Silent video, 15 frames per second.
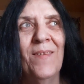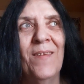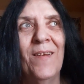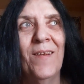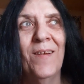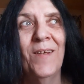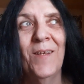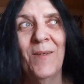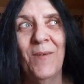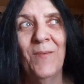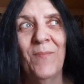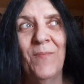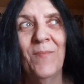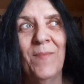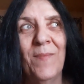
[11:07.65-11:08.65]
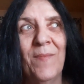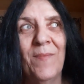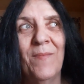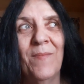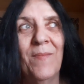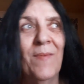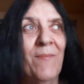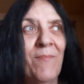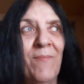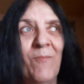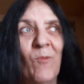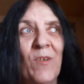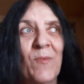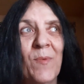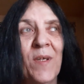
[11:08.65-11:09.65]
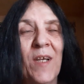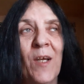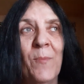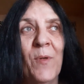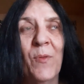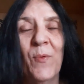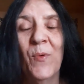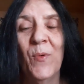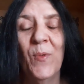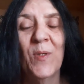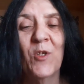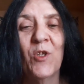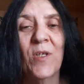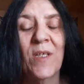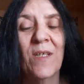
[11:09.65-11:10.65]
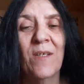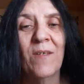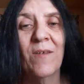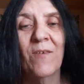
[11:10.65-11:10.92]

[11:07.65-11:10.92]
Like, what's been coming through is just